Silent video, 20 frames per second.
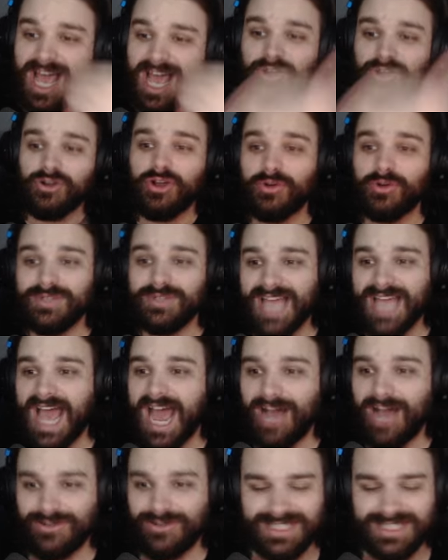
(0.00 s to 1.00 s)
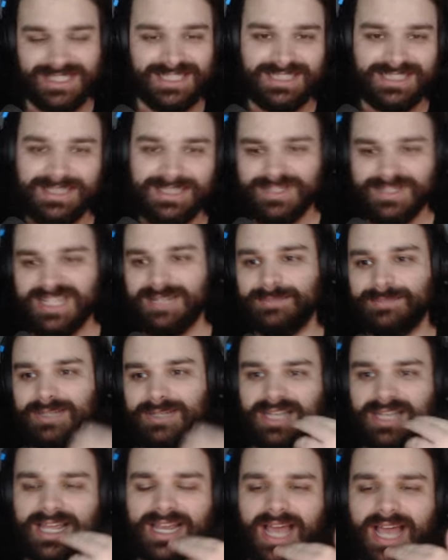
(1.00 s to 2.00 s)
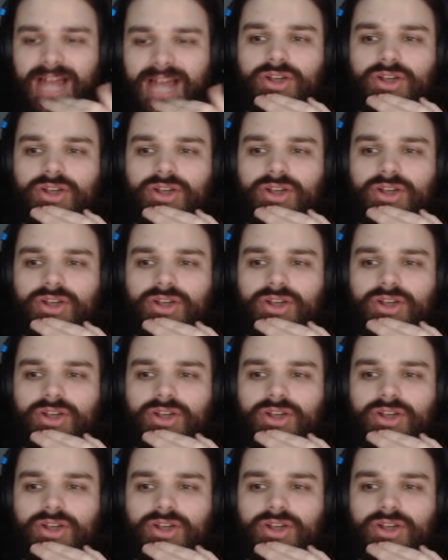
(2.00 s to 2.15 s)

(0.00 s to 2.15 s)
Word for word: I don't know what the housing system is going to be like.